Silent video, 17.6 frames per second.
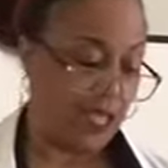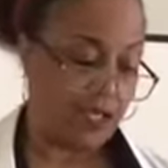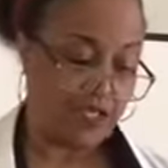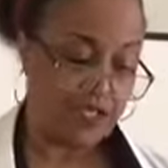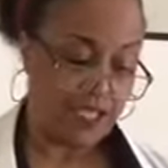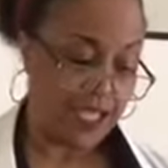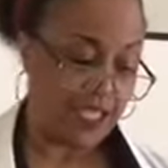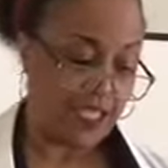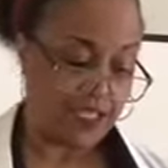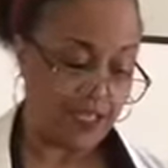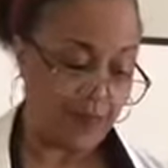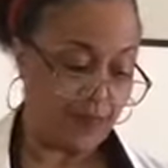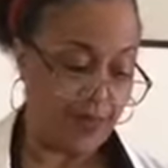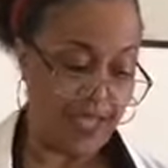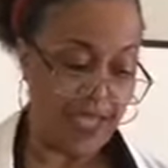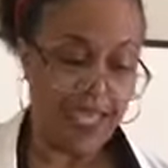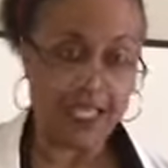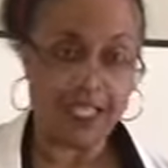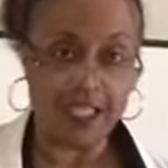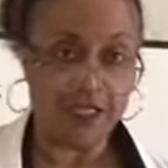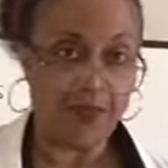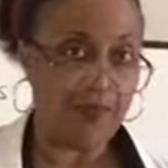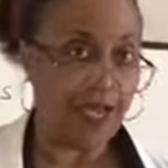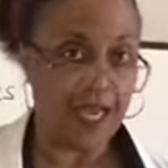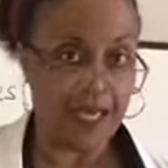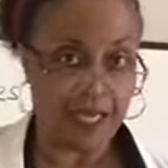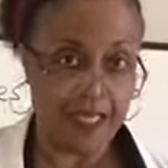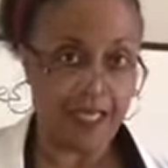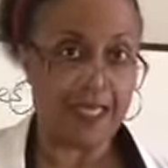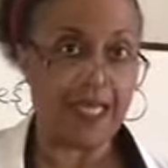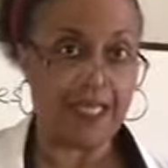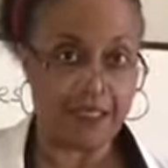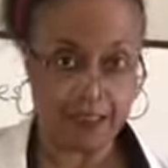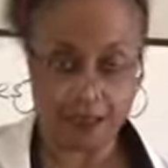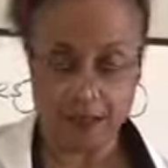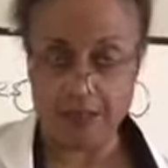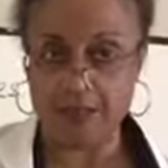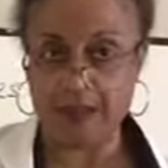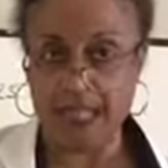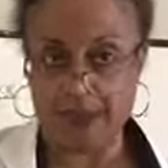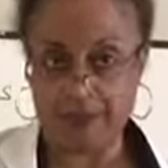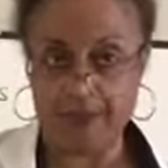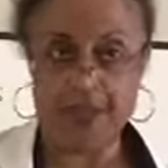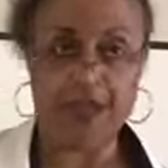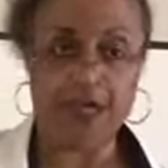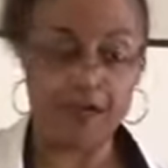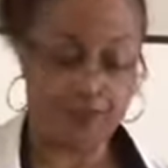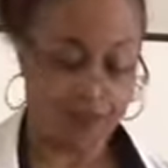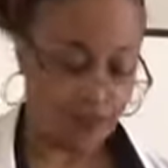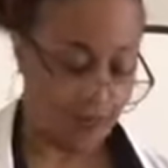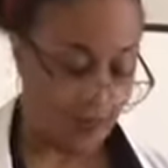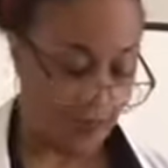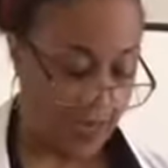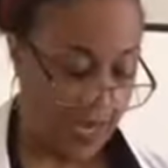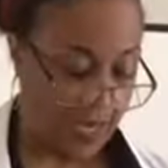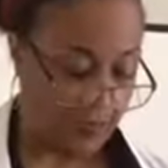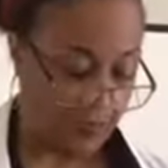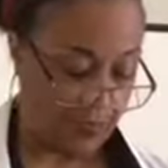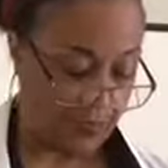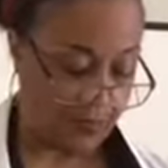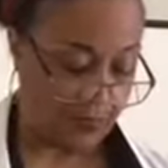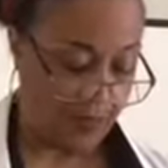Change the pH in the body, that becomes a problem.